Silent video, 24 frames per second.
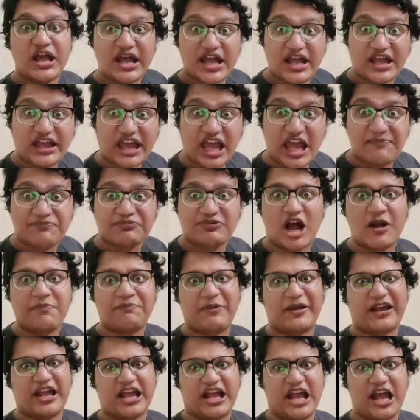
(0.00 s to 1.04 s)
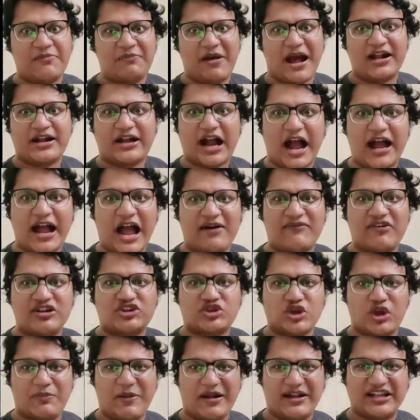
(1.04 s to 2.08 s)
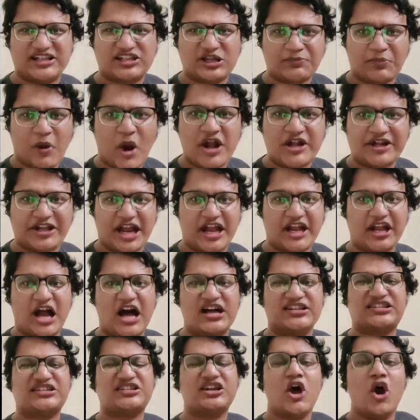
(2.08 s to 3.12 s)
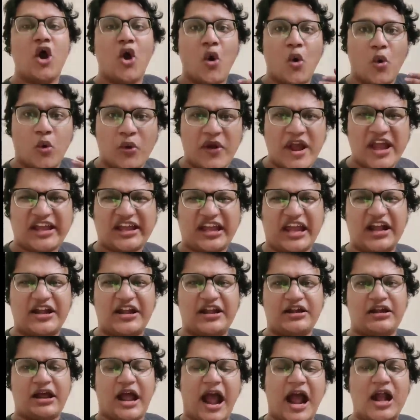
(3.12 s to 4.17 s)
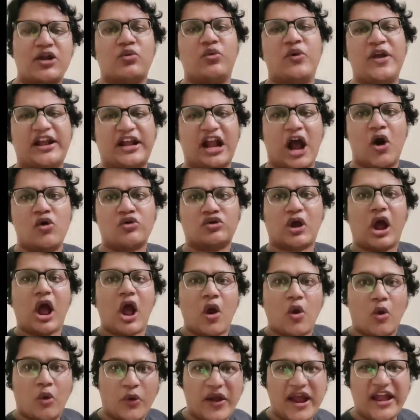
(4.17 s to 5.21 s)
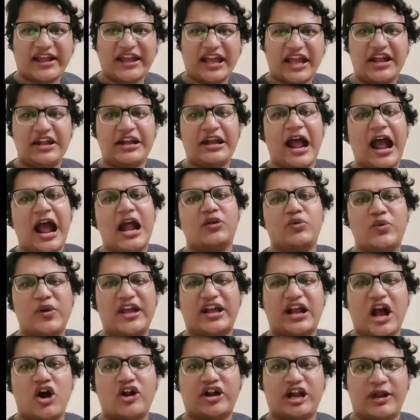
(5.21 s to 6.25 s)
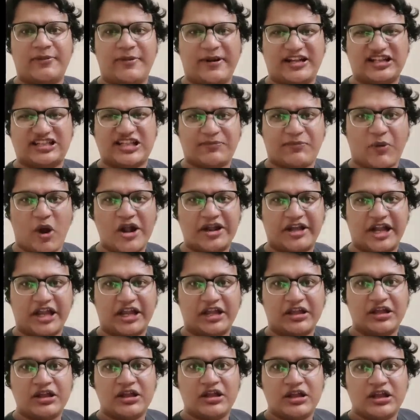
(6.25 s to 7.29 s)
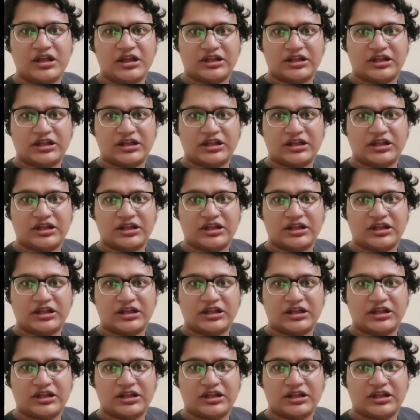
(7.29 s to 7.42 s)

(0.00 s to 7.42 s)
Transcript: He keeps on picking him, and Kai Havertz will be disappointing us week in and week out. Week in and week out, he'll be disappointing.